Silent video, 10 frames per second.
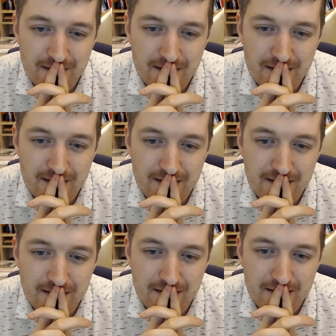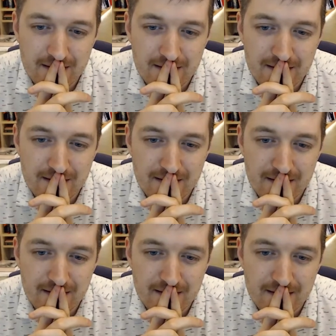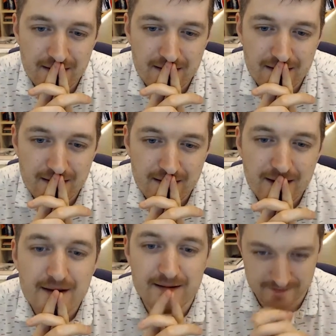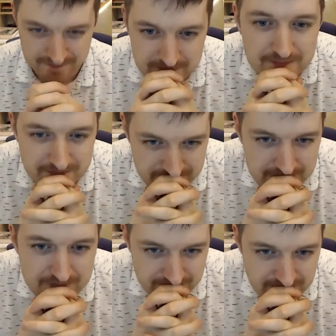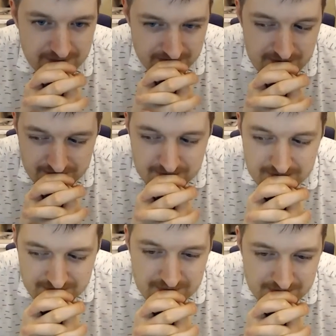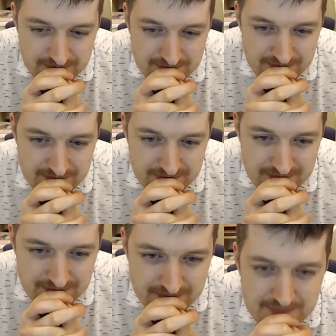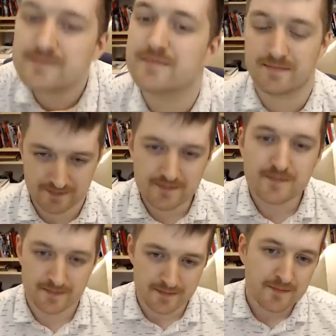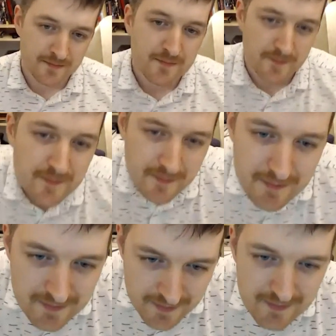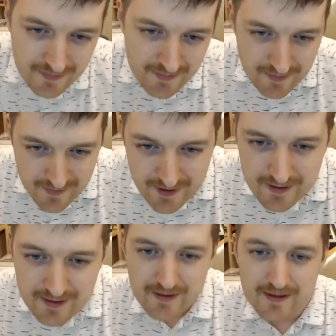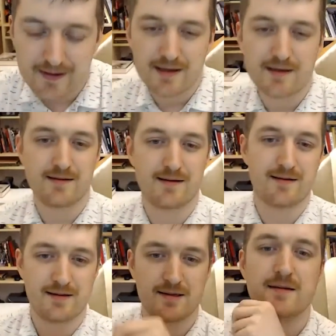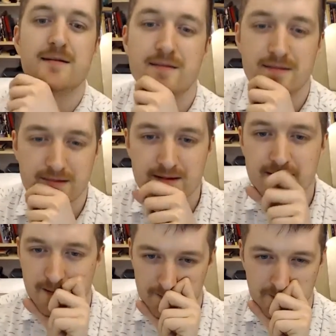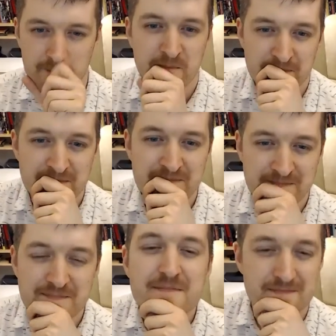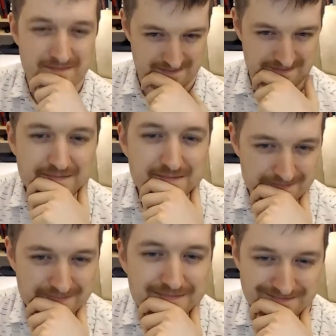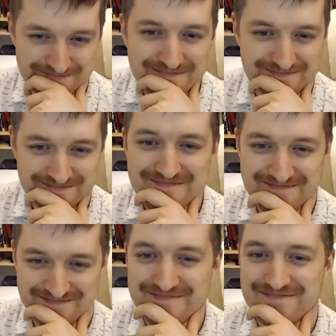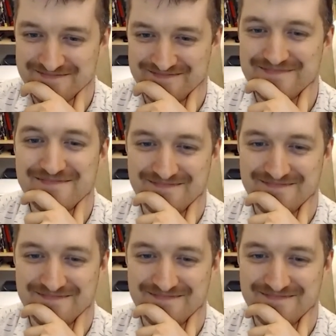The other analogy I like to use, similar to you with the internet, is the language of cinema. And sorry, how like, if you think of the early days of cinema where it would just be like long single takes, you're filming theater